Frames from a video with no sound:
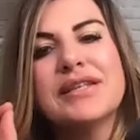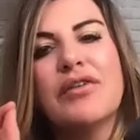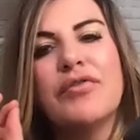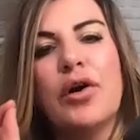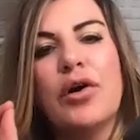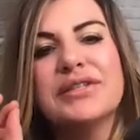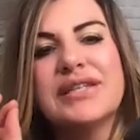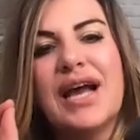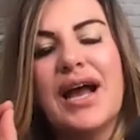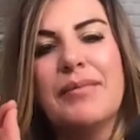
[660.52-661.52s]
myself all the
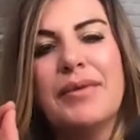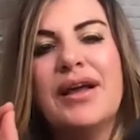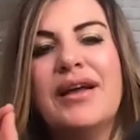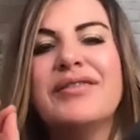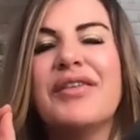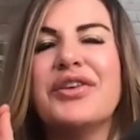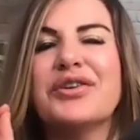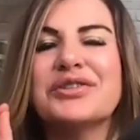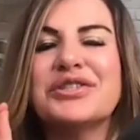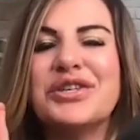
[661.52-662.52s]
time that
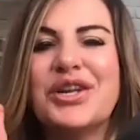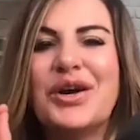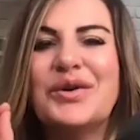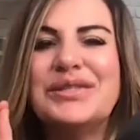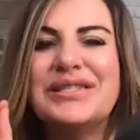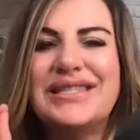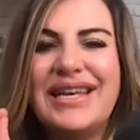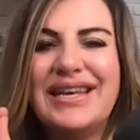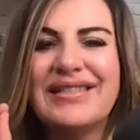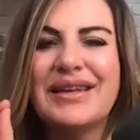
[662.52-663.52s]
there's no
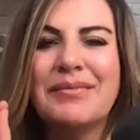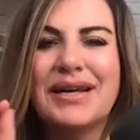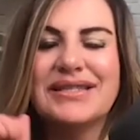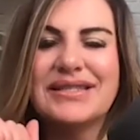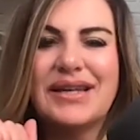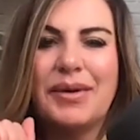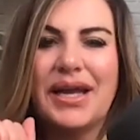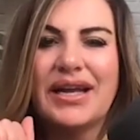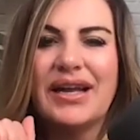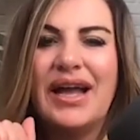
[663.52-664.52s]
teeth in my
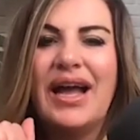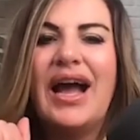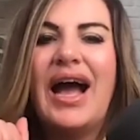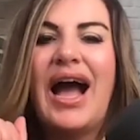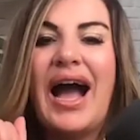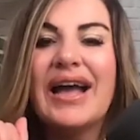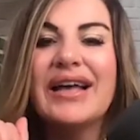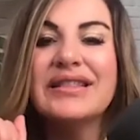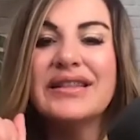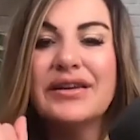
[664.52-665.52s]
stomach.
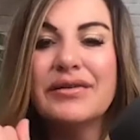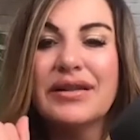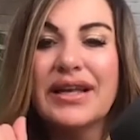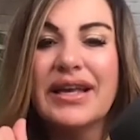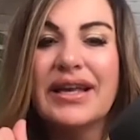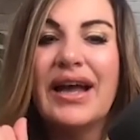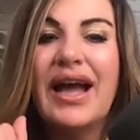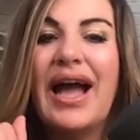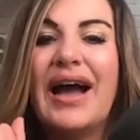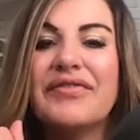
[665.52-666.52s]
I literally
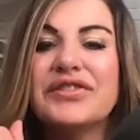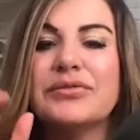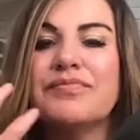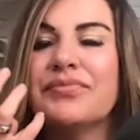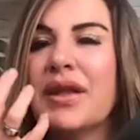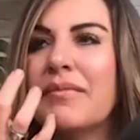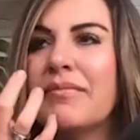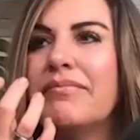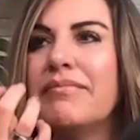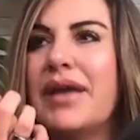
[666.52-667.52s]
have to
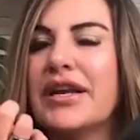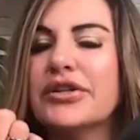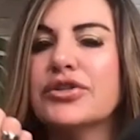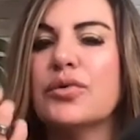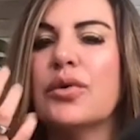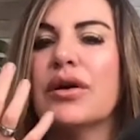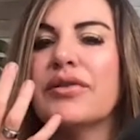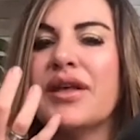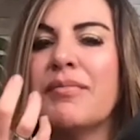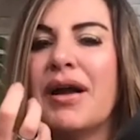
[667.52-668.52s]
make
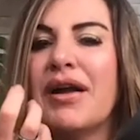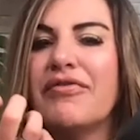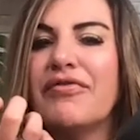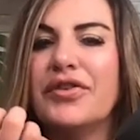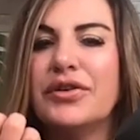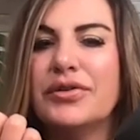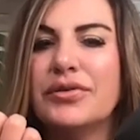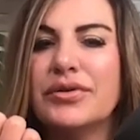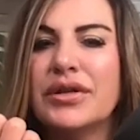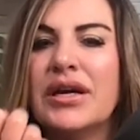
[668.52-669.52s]
sure that my
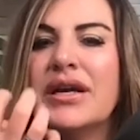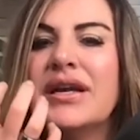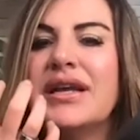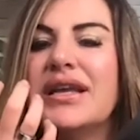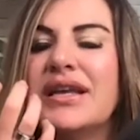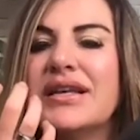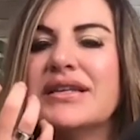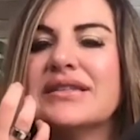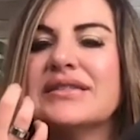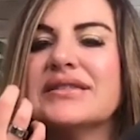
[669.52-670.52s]
food
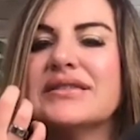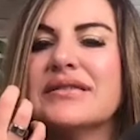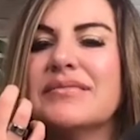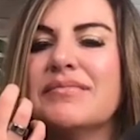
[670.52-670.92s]
is